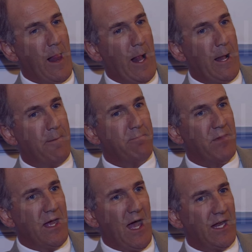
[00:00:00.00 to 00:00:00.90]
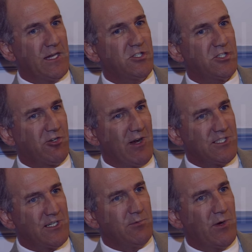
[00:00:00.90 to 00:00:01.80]
Um, and it just
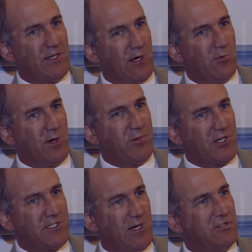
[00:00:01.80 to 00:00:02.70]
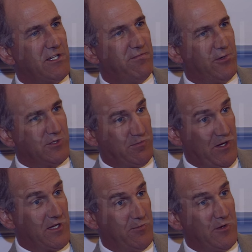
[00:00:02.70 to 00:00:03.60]
gradually went that way because I was influenced
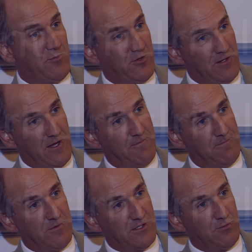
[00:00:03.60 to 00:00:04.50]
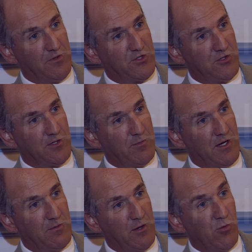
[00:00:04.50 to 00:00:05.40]
by the people, um, as we've talked
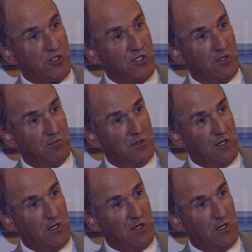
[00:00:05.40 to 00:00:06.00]
about, by watching them.